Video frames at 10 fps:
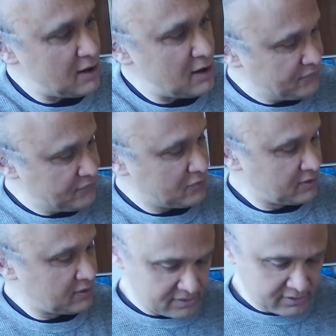
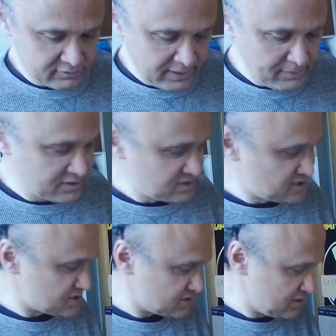for
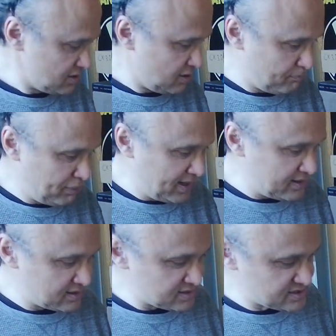ribbons or
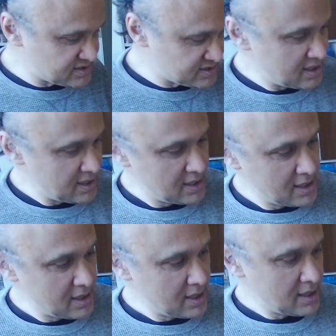planars,
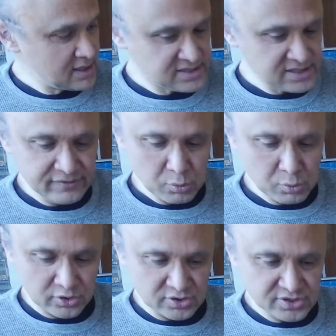it's even
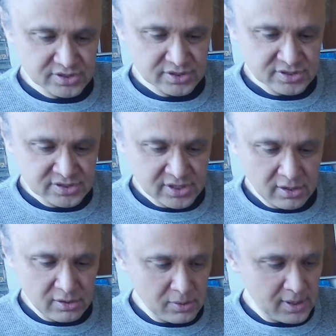worse.
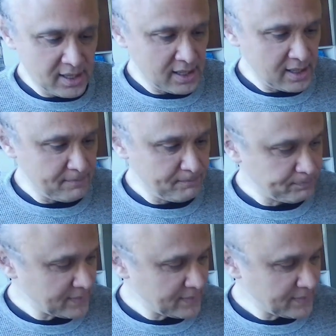So